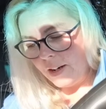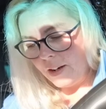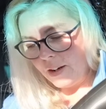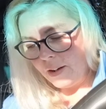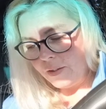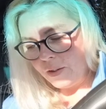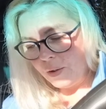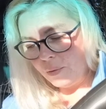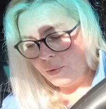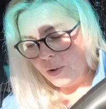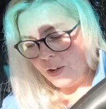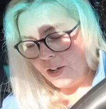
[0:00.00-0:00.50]

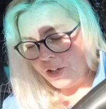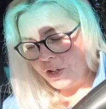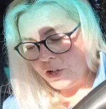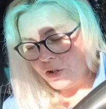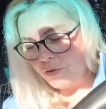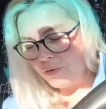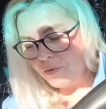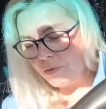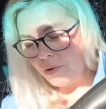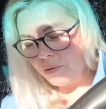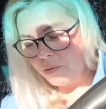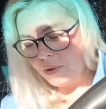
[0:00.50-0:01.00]
The word
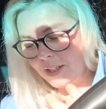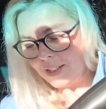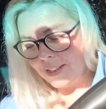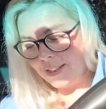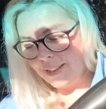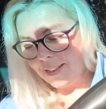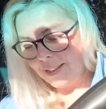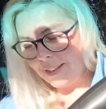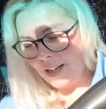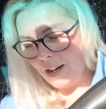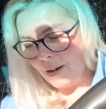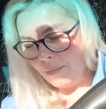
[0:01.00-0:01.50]
druid
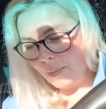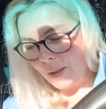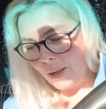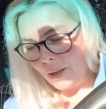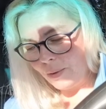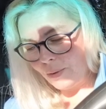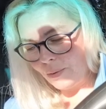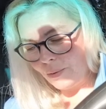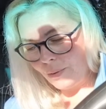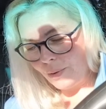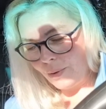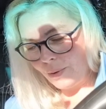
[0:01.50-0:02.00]
is coming
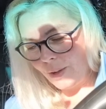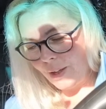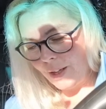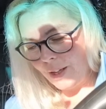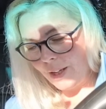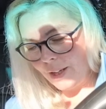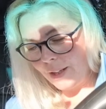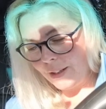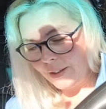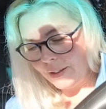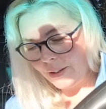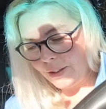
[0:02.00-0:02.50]
through
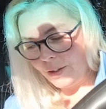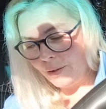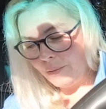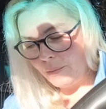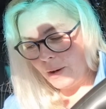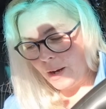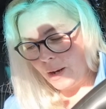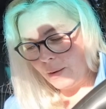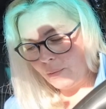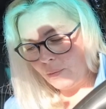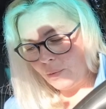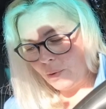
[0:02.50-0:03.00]
here, so you
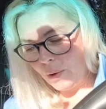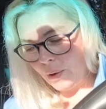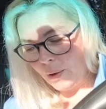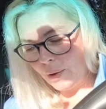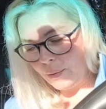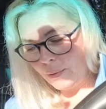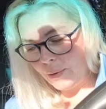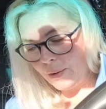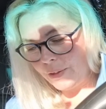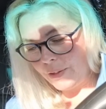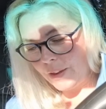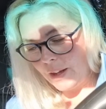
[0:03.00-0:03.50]
might
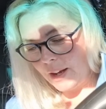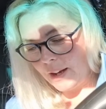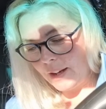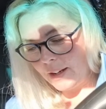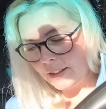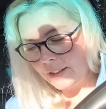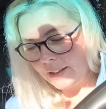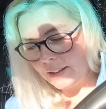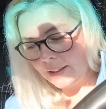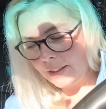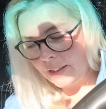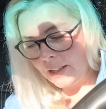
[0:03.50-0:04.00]
work with
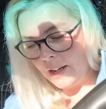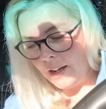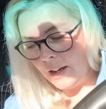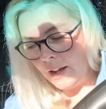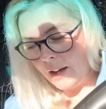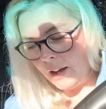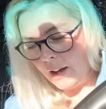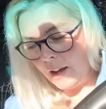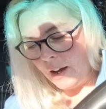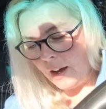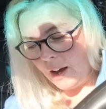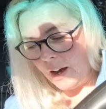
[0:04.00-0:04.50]
that.
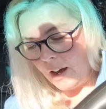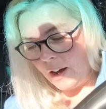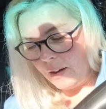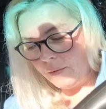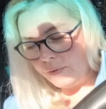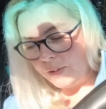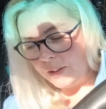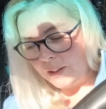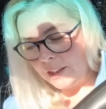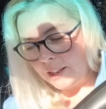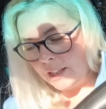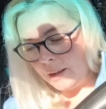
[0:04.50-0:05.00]

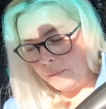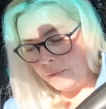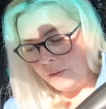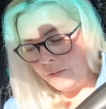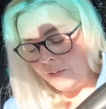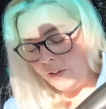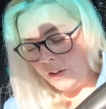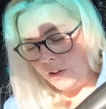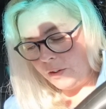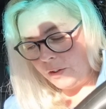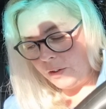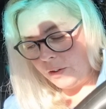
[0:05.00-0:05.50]
For some
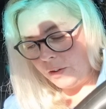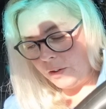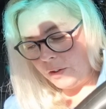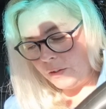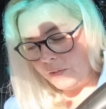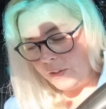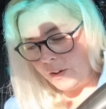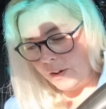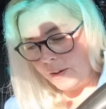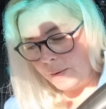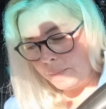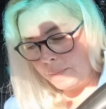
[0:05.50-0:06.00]
of you, you're
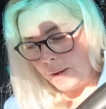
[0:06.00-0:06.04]
very